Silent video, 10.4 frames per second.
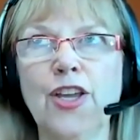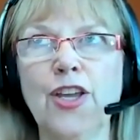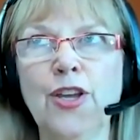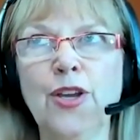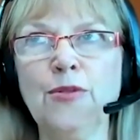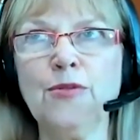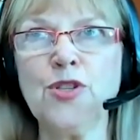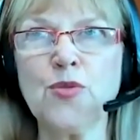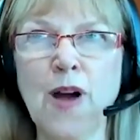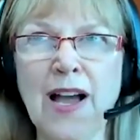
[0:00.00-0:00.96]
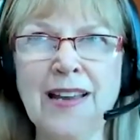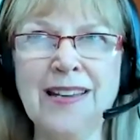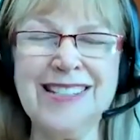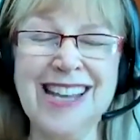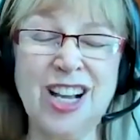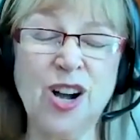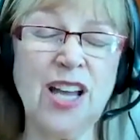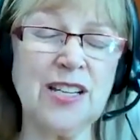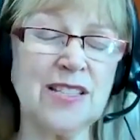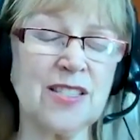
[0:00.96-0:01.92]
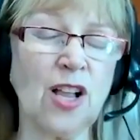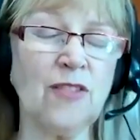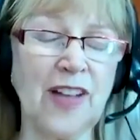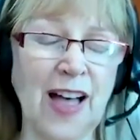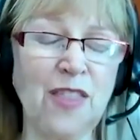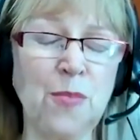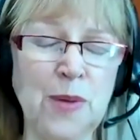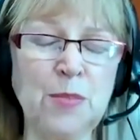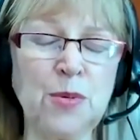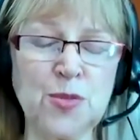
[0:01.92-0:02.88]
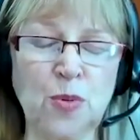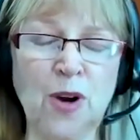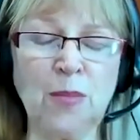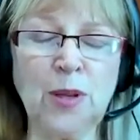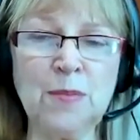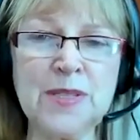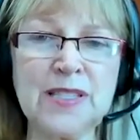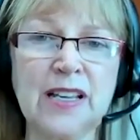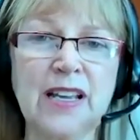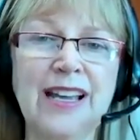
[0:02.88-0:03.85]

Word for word: you try to take on and solve other people's problems